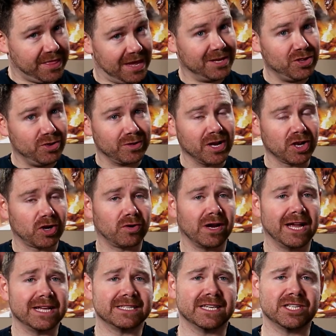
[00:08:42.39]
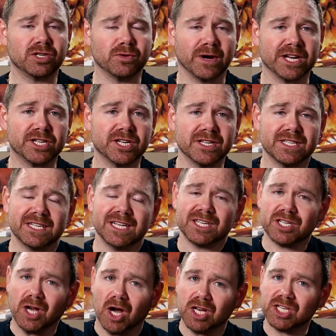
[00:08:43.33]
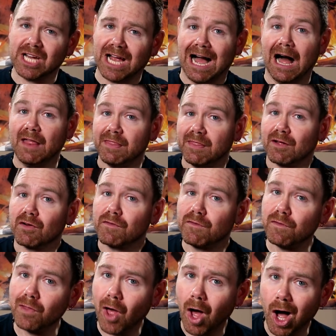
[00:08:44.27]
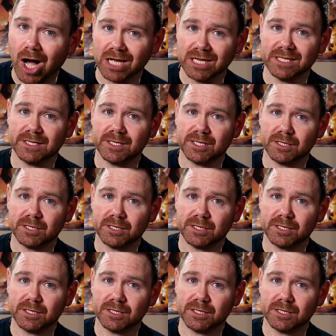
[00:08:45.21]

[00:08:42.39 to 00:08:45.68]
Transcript: then you can create situations that touch on their flaws.